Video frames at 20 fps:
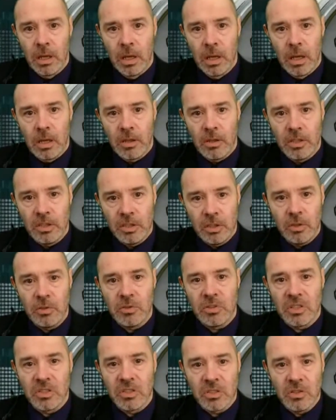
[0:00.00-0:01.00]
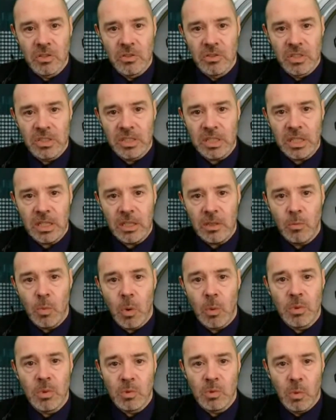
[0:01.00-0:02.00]
the users to see what
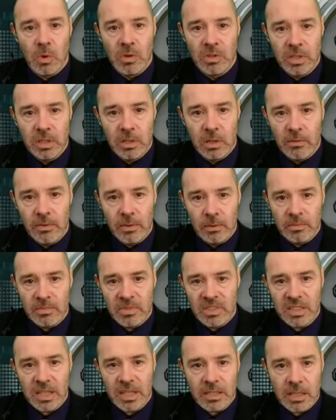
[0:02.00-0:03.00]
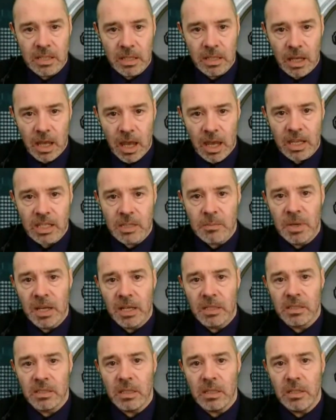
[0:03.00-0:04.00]
was wanted of them. Setting
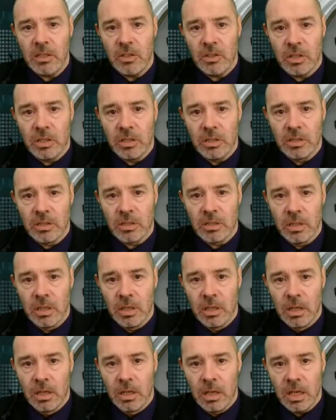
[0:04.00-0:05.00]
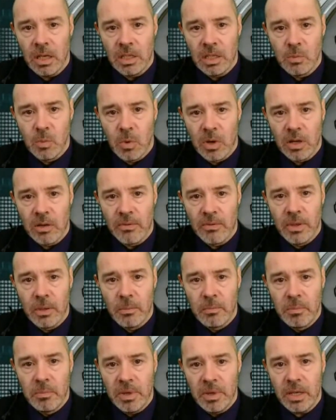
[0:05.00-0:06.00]
expectations is one of the
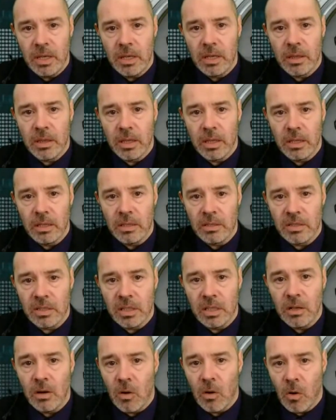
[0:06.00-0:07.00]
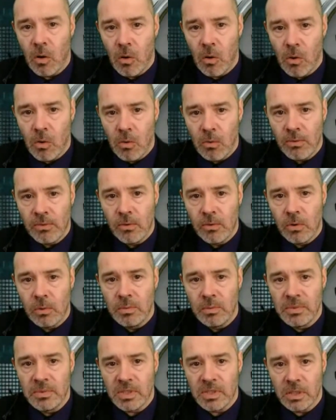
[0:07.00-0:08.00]
big things in all
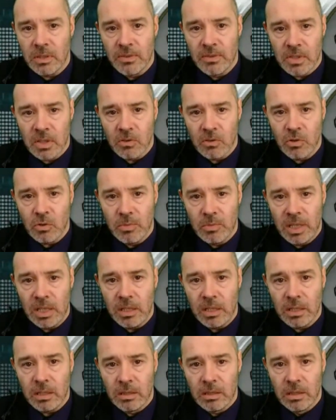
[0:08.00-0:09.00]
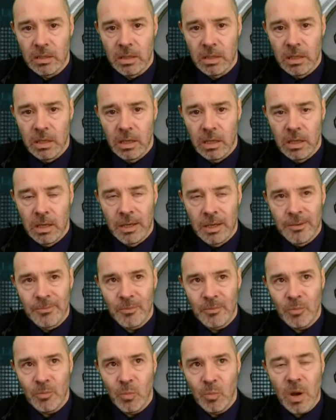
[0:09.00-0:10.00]
forms of social media.
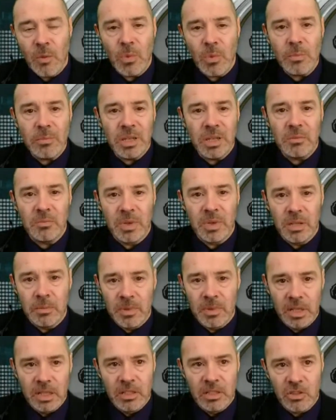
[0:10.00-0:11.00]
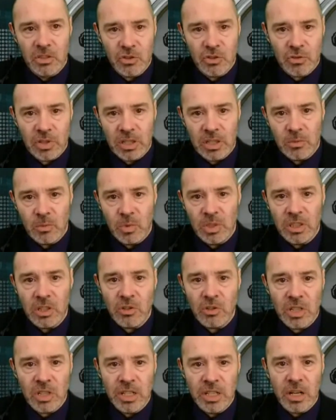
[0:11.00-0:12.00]
When we meet people in the street, we
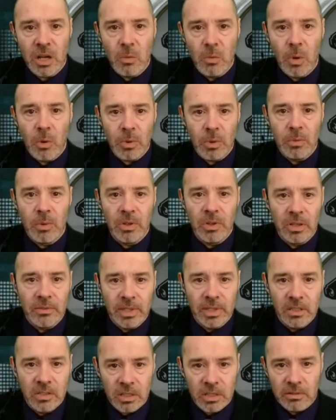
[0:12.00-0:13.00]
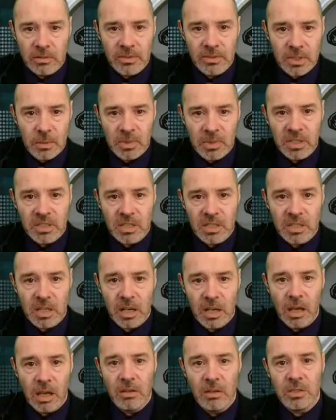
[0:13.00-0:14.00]
usually know what we want of each other. If somebody says
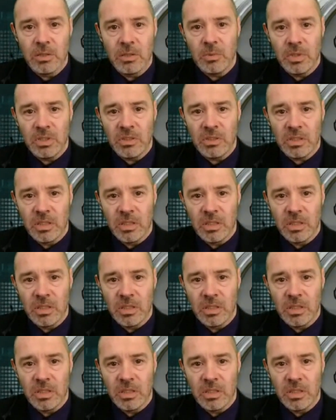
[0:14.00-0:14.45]
hello to us,